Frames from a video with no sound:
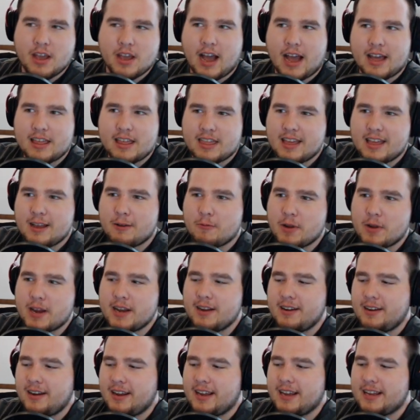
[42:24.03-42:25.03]
I think
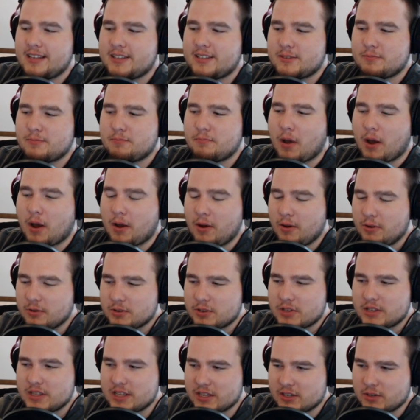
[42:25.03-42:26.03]
when it's
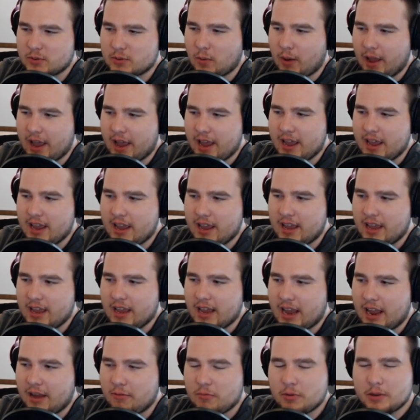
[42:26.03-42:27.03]
posed this way,
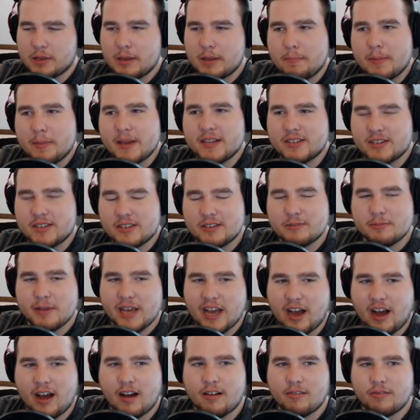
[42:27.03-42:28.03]
it really pisses me
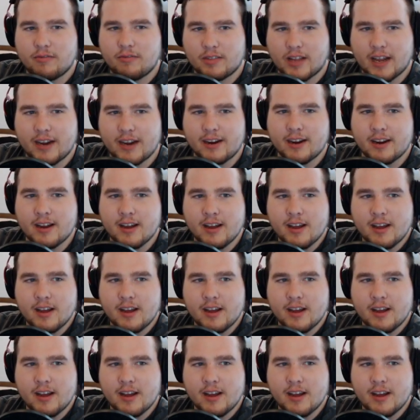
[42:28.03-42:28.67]
off. Like,